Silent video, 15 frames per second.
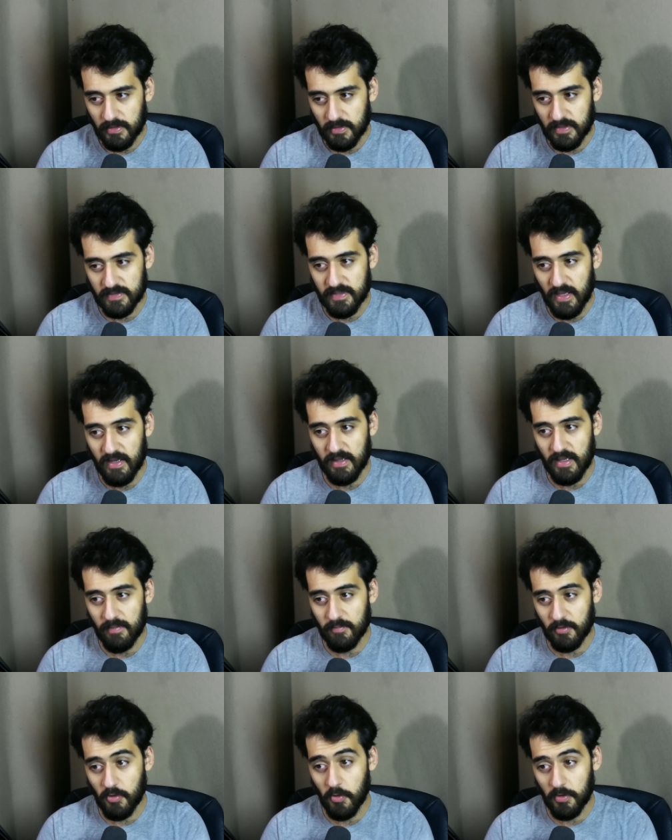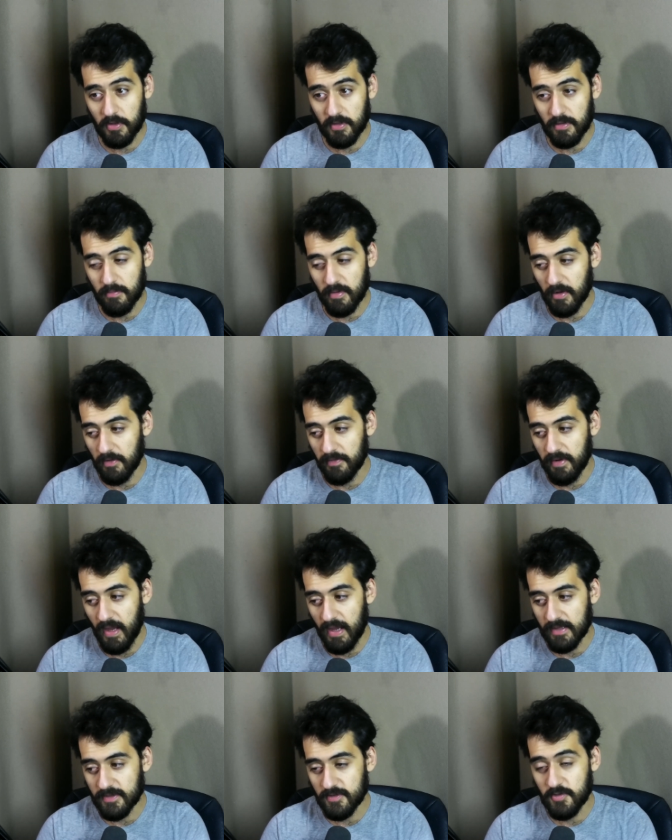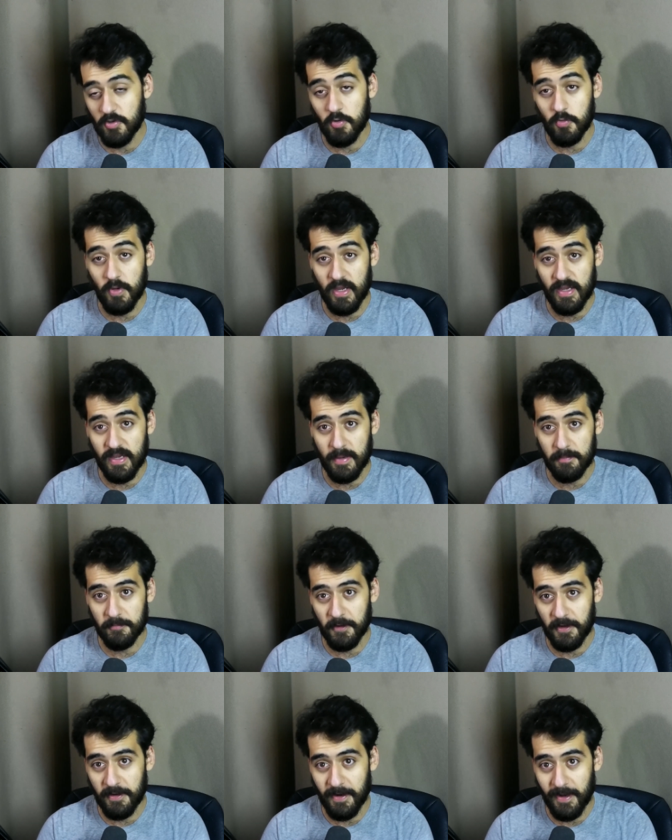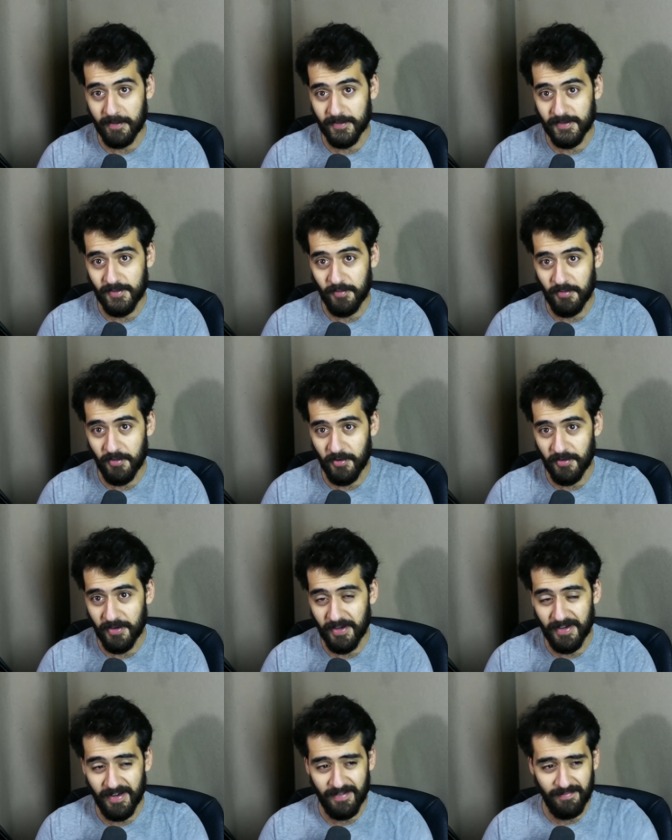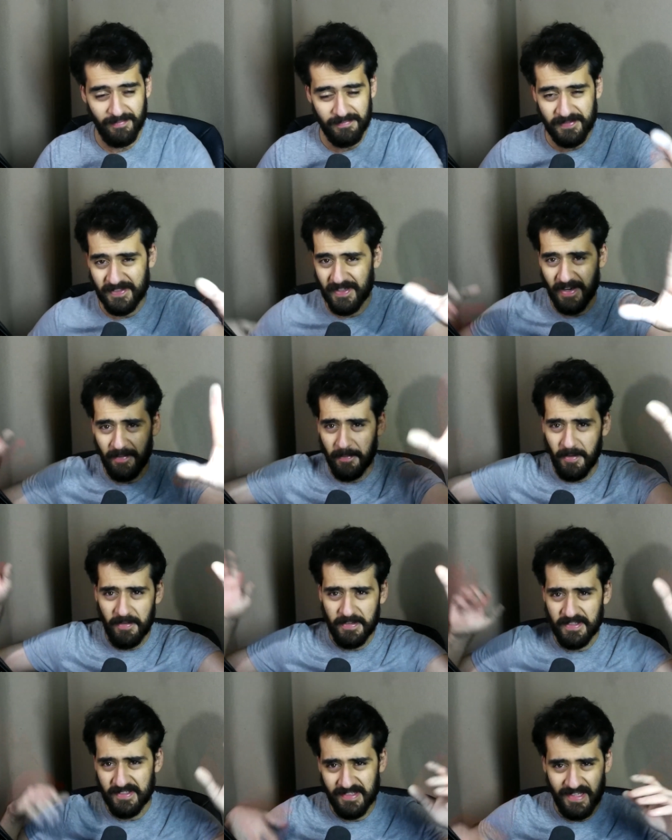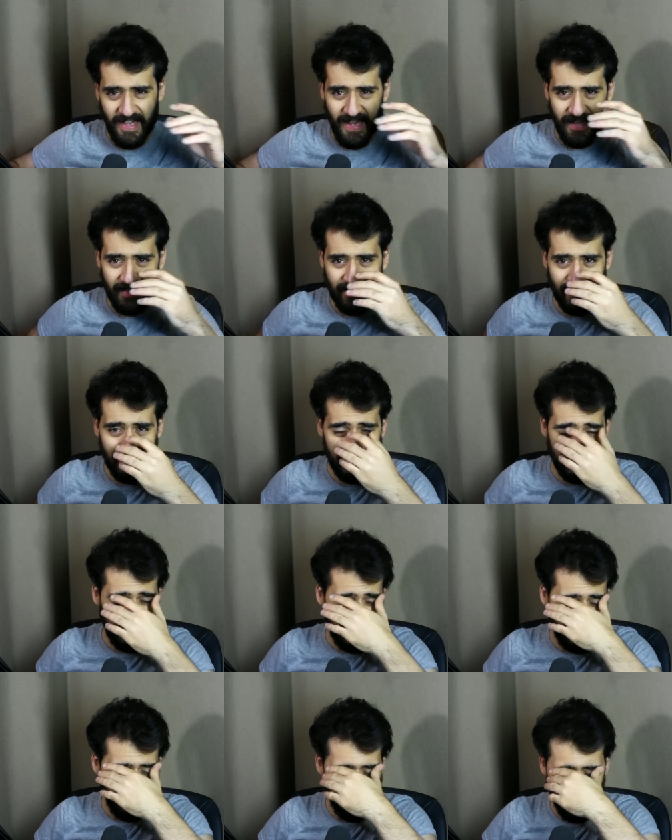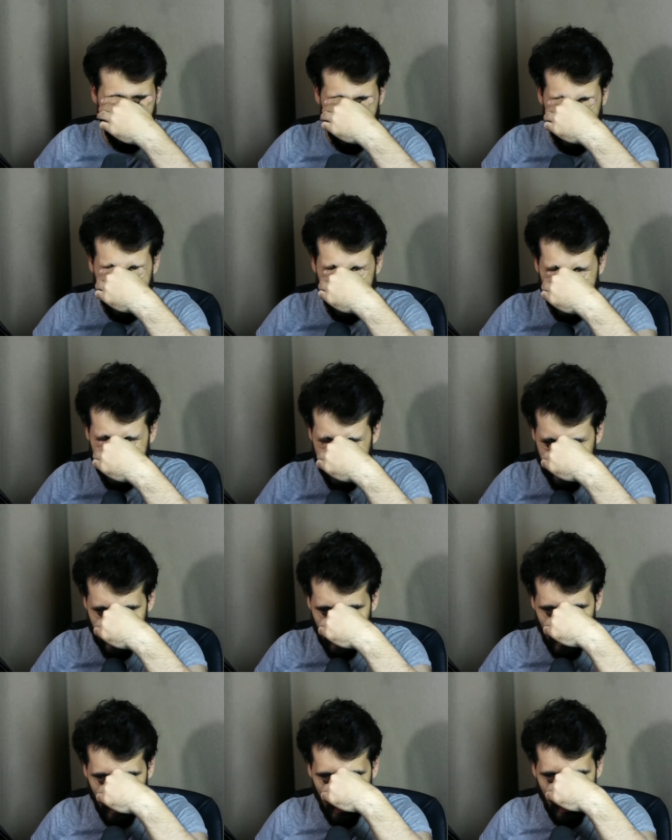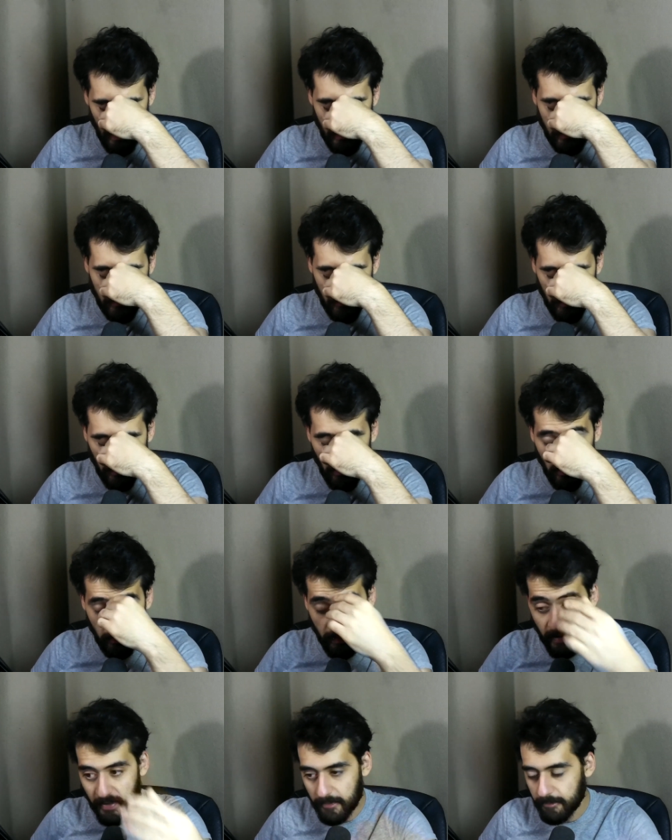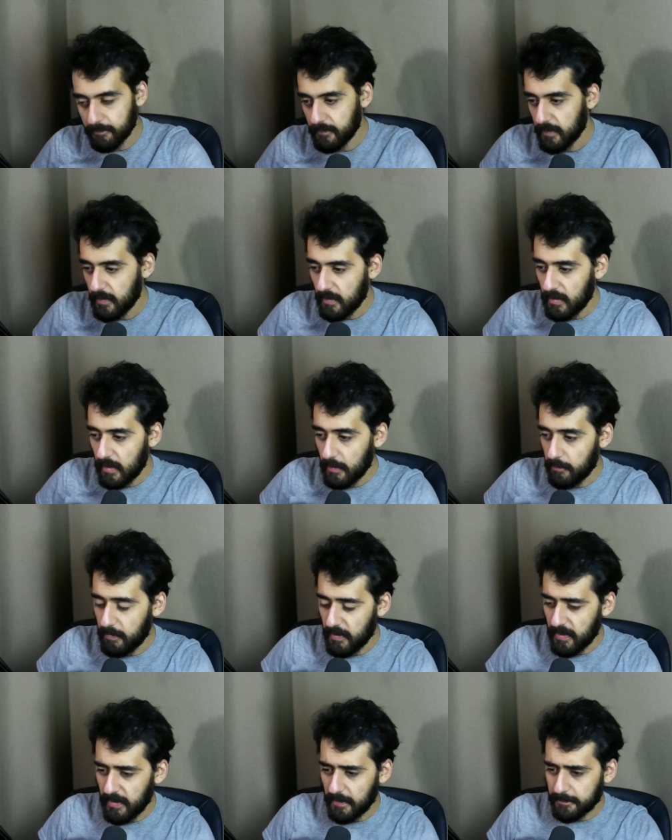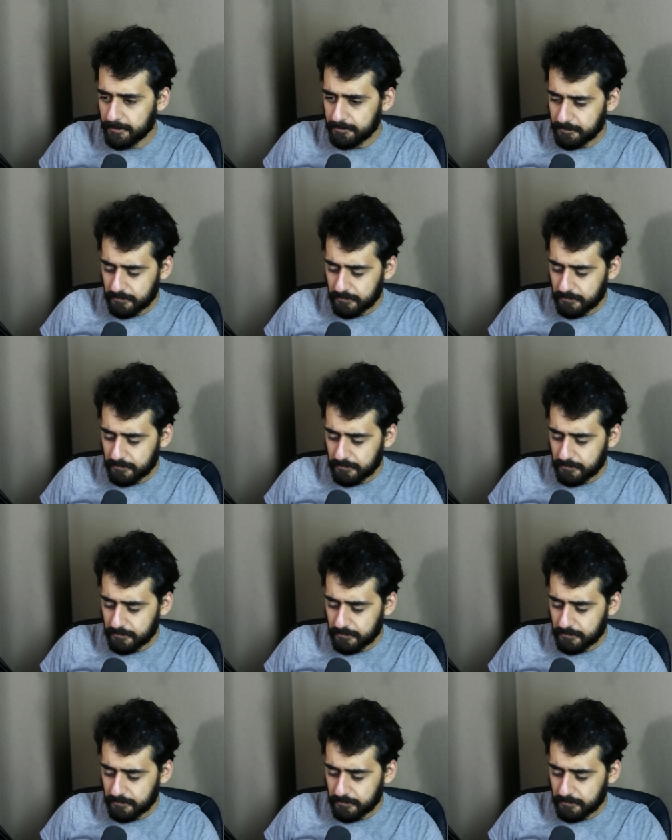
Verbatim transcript: because technically I'm recording in the middle of the night. It's 2 a.m. right now. It's 2:30, and I set up all these lights, and it's killing my eyes. I just want to go to bed, but